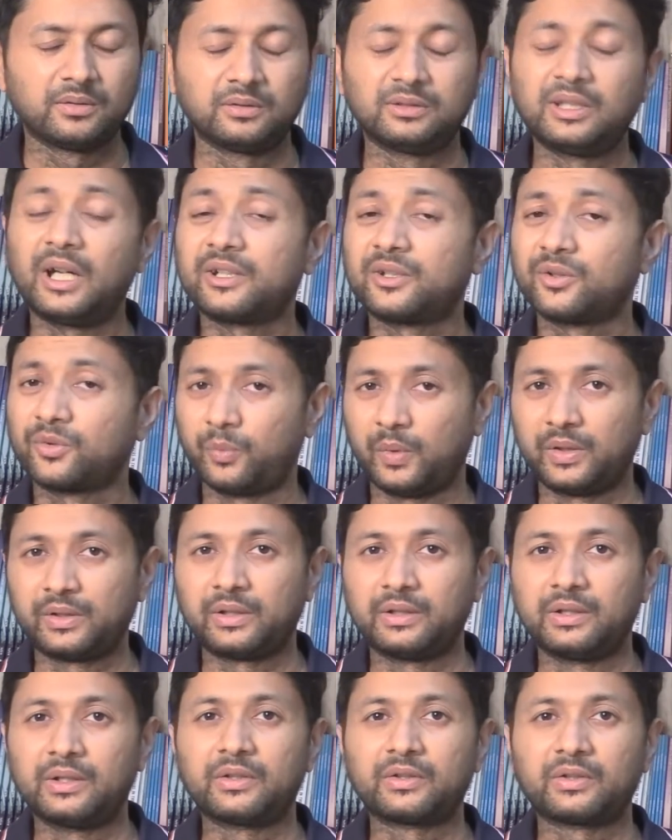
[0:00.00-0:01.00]
That is when
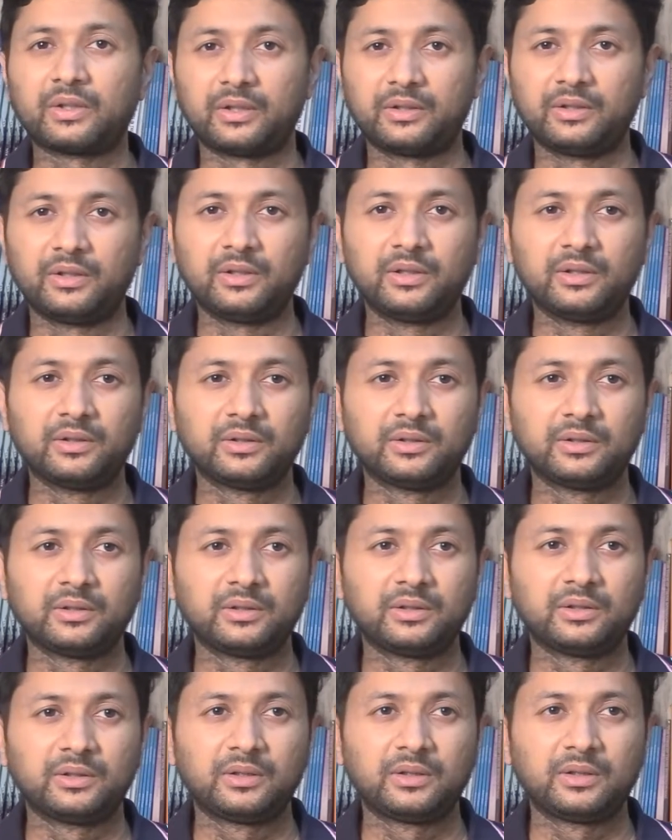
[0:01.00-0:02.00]
I decided
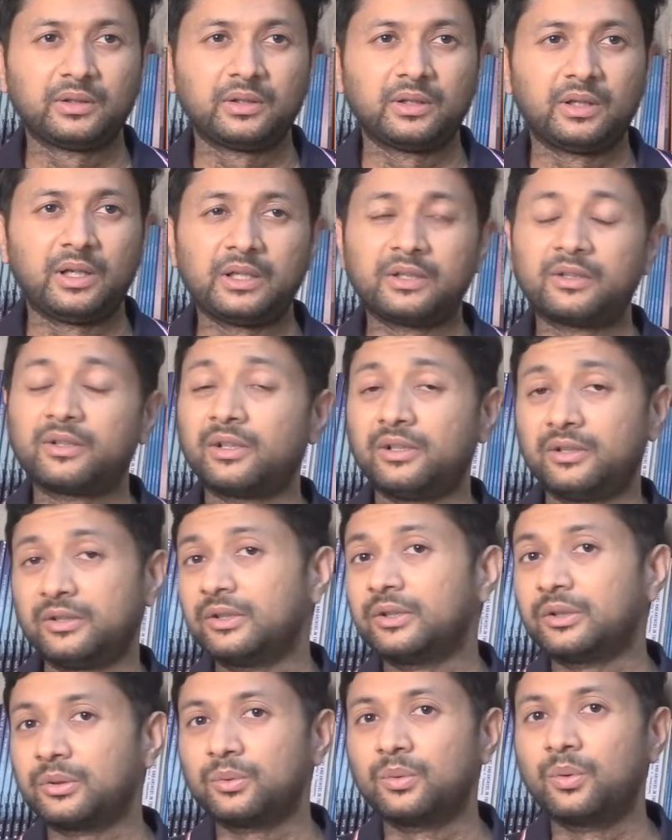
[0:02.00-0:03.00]
I really
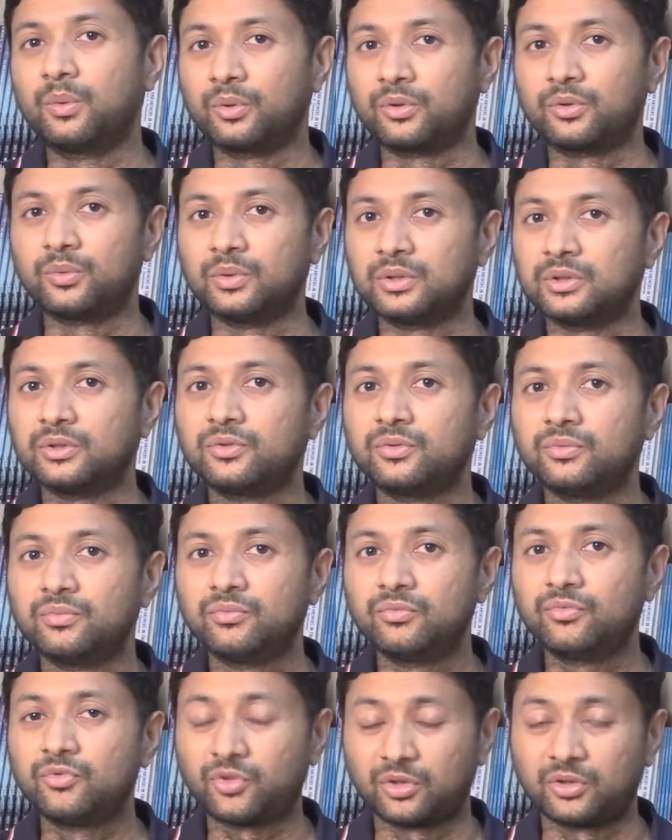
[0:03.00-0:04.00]
need to go to a
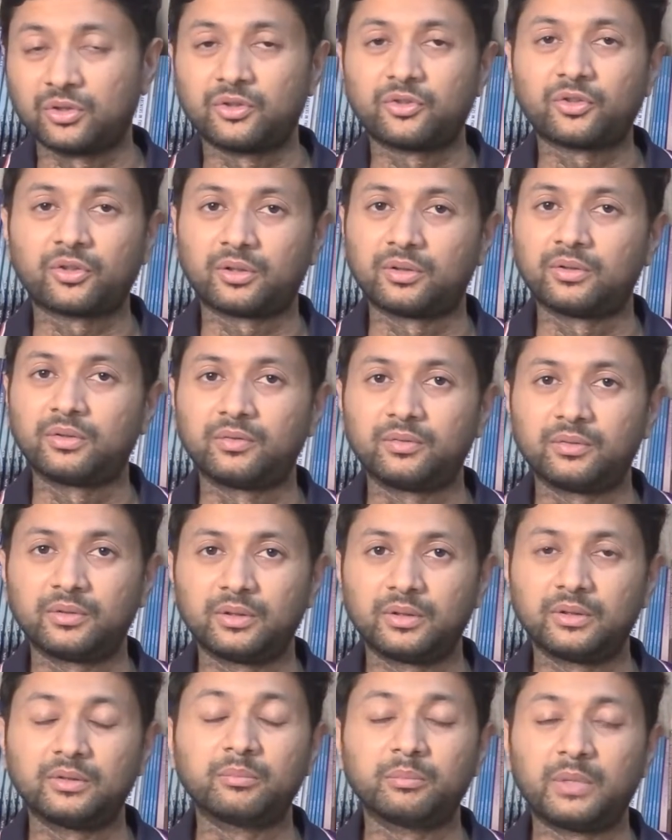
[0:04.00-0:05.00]
church
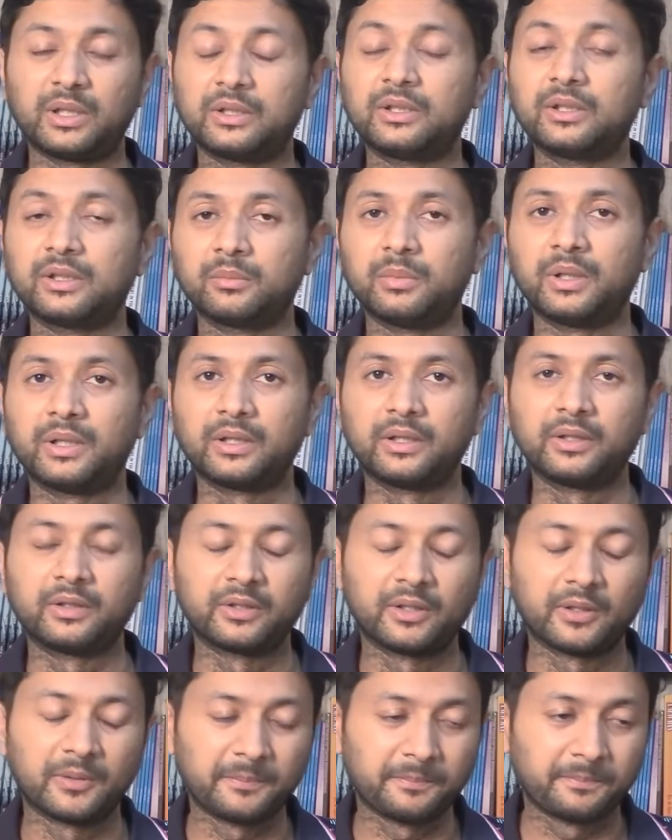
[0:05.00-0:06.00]
in my nearby
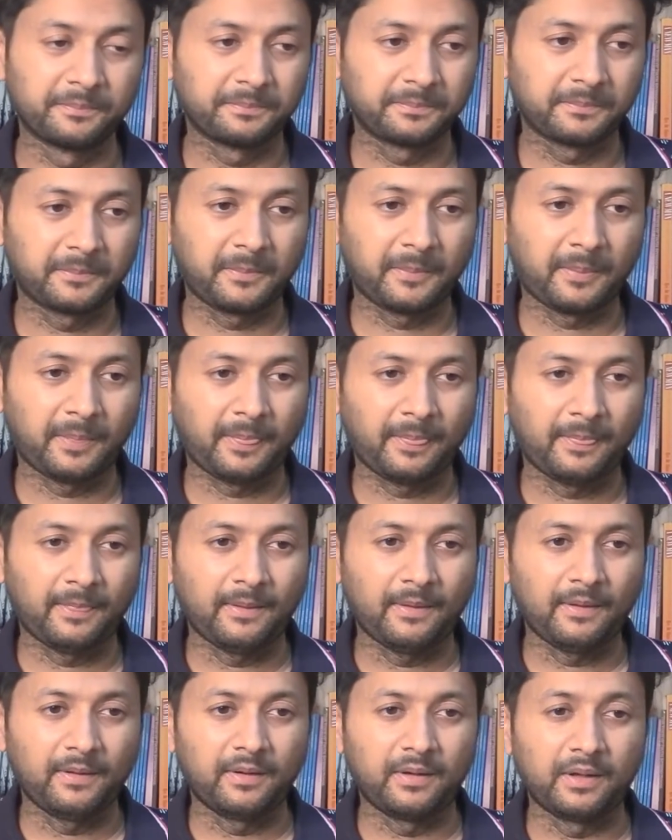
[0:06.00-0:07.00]
area.
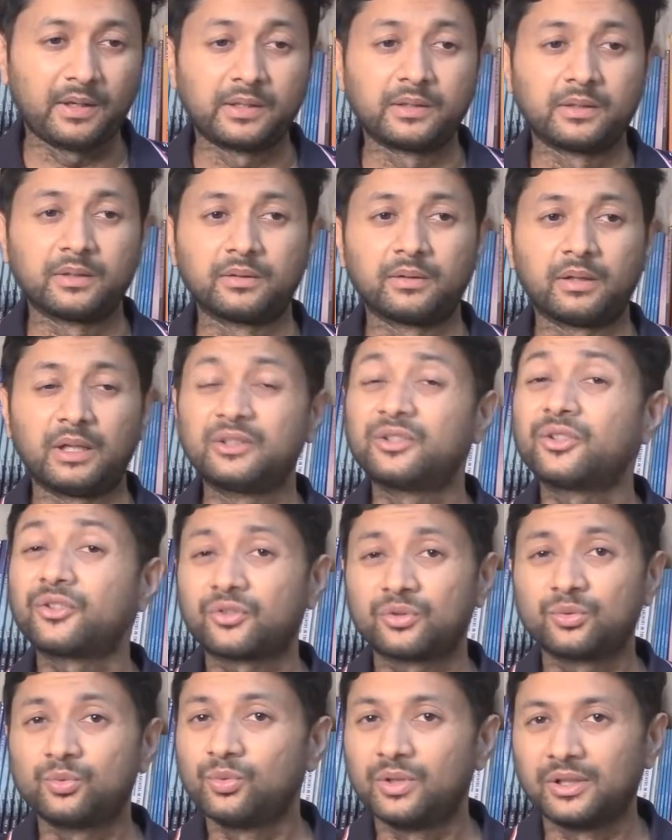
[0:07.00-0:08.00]
And I
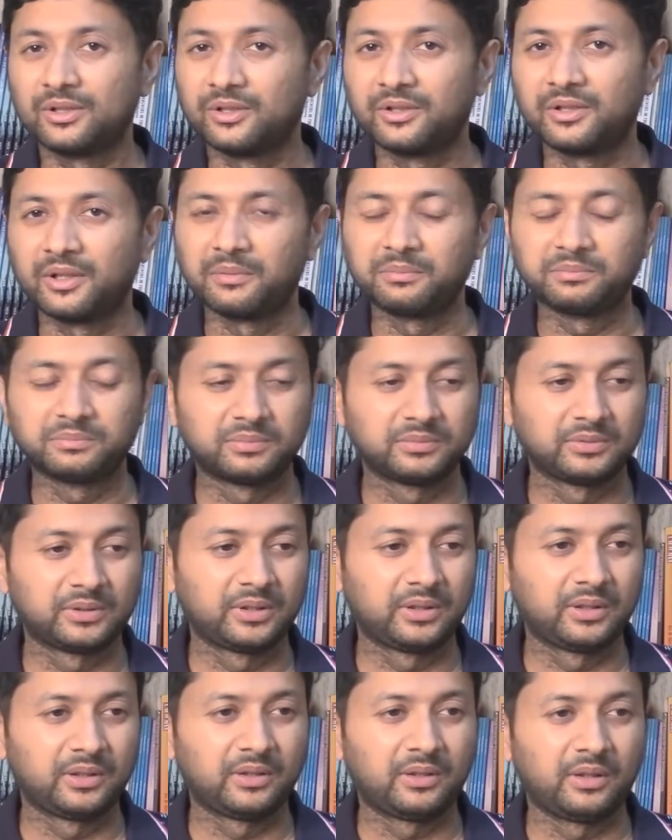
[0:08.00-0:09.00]
just Googled it up
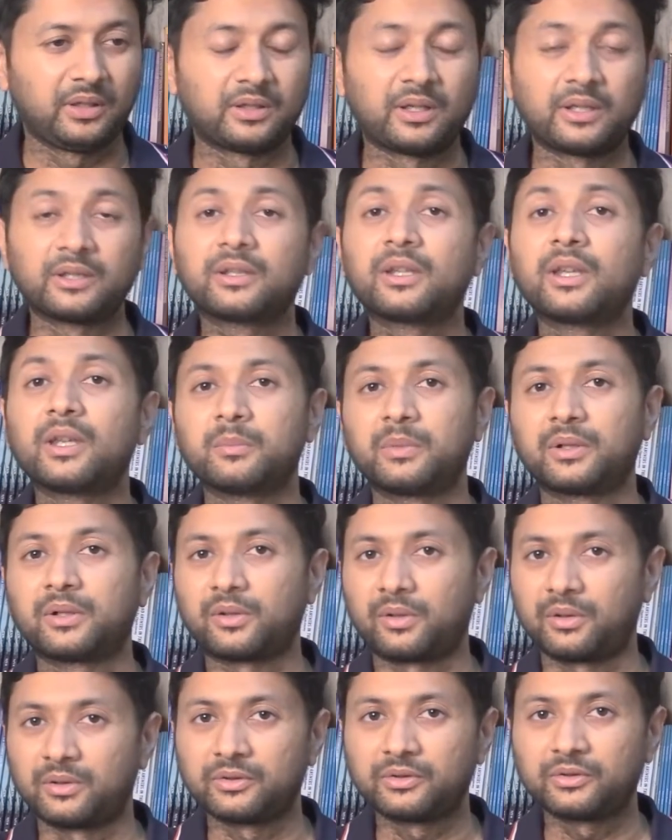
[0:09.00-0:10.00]
and I came
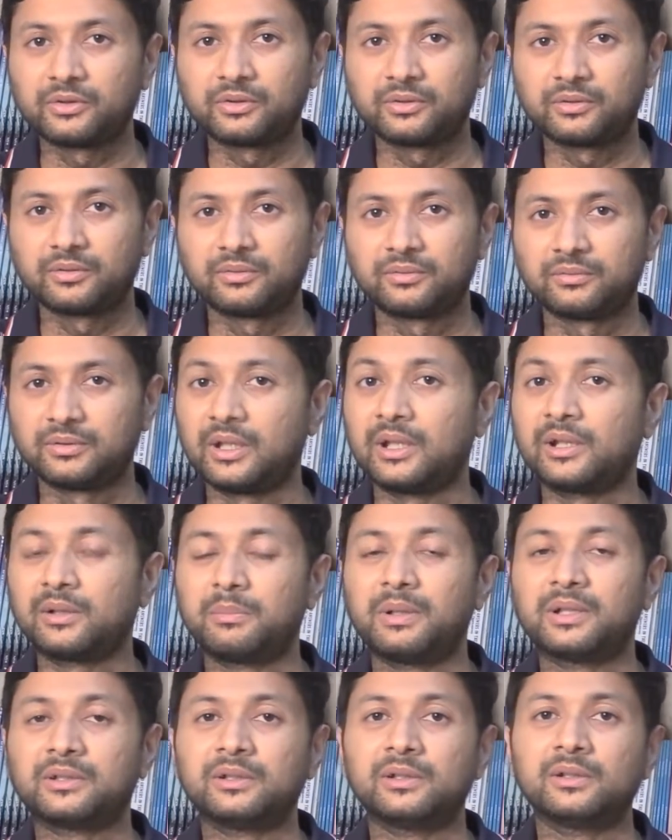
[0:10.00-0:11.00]
across the
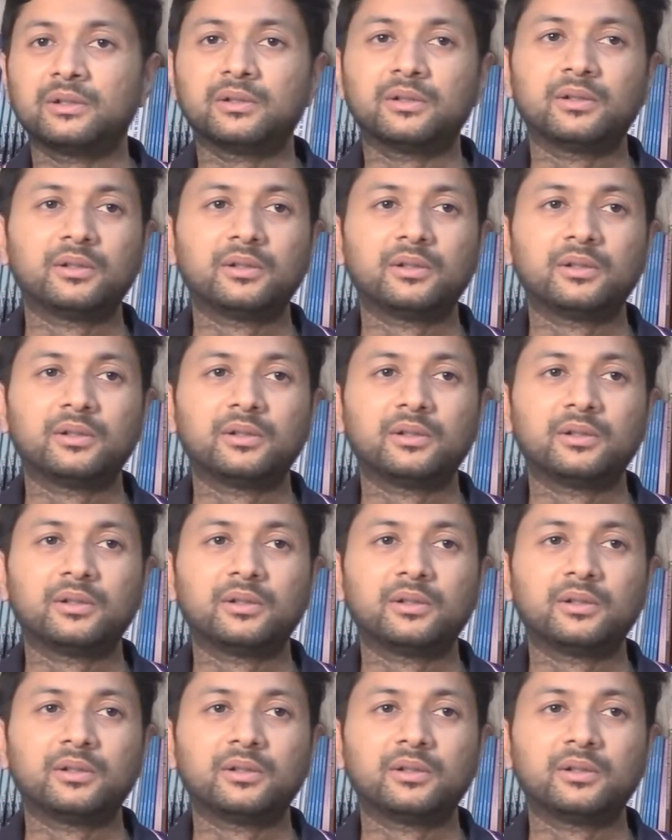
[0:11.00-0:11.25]
El-Bethel